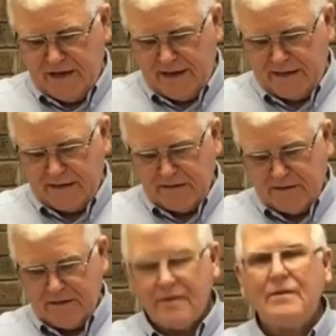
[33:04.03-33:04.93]

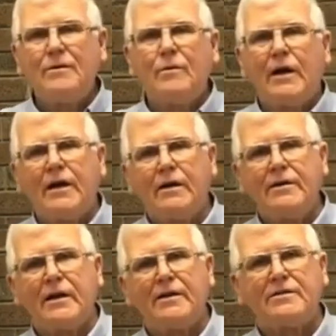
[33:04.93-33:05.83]
ask, where
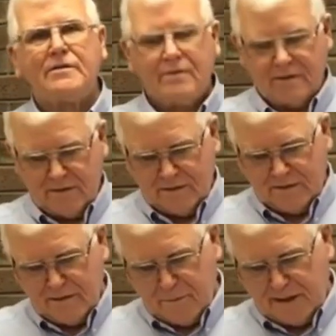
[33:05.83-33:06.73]
does
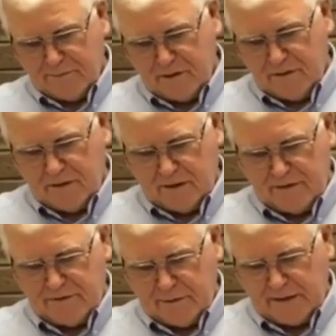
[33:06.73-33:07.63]
the Bible
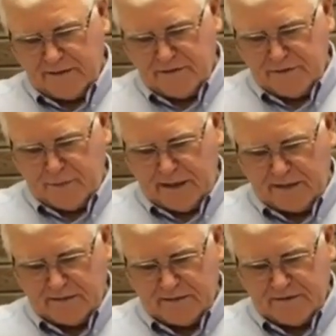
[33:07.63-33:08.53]
authorize this
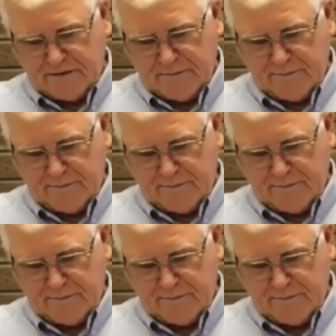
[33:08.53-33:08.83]
practice?